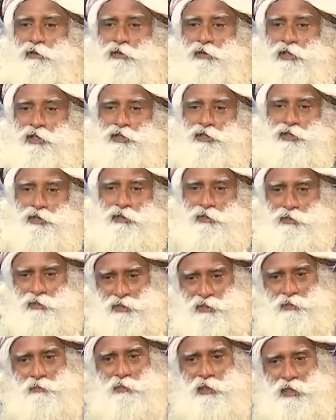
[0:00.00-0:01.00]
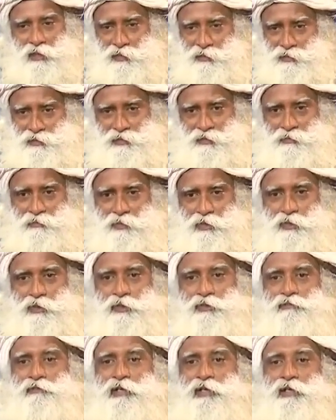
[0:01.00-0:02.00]
location on this planet.
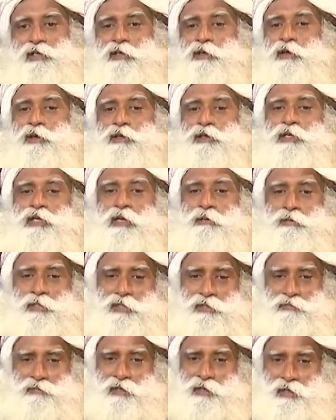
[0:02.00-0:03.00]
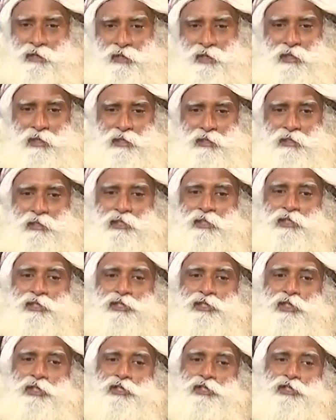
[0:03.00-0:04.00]
Because we are in the northern hemisphere, these
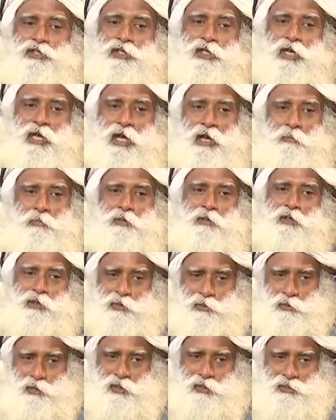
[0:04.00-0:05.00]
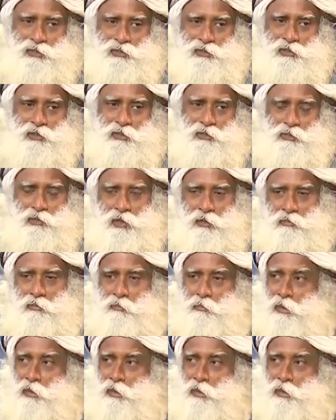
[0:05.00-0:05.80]
changes are happening to us, to our